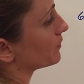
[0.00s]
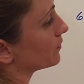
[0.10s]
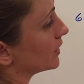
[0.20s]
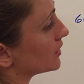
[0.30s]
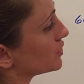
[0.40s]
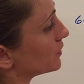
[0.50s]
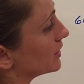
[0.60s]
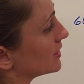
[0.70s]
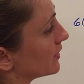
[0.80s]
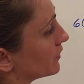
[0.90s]
Because
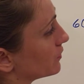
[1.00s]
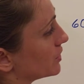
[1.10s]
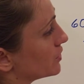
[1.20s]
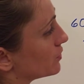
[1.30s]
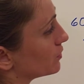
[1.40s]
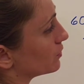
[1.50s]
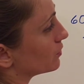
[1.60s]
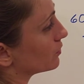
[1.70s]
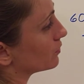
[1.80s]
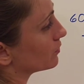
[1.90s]
27 was too
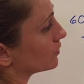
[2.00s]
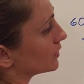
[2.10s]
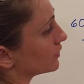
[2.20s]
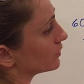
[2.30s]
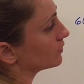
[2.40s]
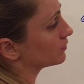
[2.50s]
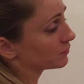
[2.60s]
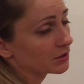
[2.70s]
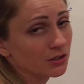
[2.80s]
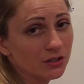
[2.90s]
little,
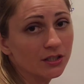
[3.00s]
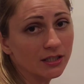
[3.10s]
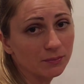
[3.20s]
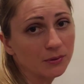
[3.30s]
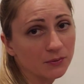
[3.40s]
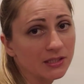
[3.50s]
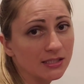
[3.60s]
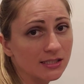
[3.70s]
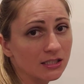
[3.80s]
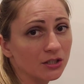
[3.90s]
we could keep it with a
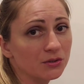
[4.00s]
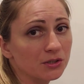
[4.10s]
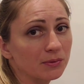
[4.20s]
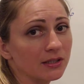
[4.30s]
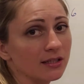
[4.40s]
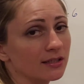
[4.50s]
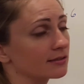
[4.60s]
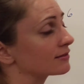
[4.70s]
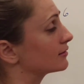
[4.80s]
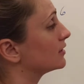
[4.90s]
0. Just put that
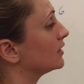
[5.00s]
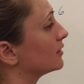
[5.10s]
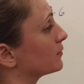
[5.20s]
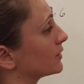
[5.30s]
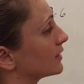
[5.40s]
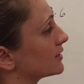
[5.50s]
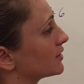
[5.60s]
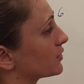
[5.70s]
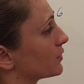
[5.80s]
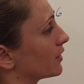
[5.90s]
answer, put that
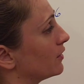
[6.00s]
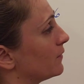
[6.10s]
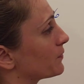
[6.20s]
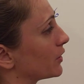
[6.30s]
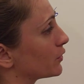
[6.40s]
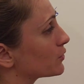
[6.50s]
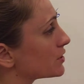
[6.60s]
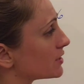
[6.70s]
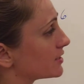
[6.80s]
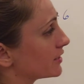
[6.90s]
0 there. Now
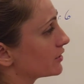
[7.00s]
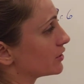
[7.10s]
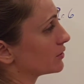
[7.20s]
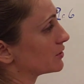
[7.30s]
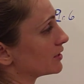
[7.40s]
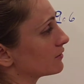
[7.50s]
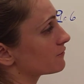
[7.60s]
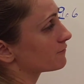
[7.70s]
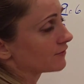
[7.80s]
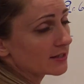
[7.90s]
those zeros in
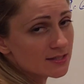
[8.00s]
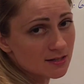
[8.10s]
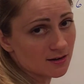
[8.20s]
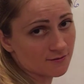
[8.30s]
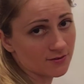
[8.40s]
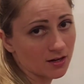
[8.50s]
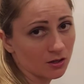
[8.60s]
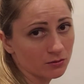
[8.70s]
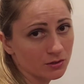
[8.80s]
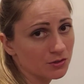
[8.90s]
front of a
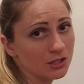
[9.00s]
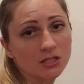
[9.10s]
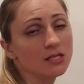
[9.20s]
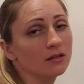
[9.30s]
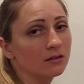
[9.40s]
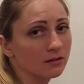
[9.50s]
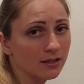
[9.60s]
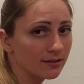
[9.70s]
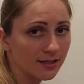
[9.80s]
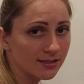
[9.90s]
quotient are
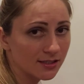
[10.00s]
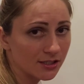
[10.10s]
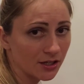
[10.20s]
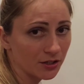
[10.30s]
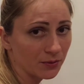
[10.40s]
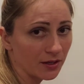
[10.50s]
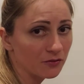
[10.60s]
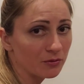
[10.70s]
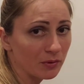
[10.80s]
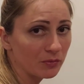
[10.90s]
not necessary, okay?
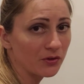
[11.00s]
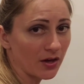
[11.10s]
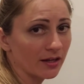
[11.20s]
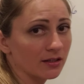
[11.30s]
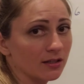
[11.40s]
Remember that.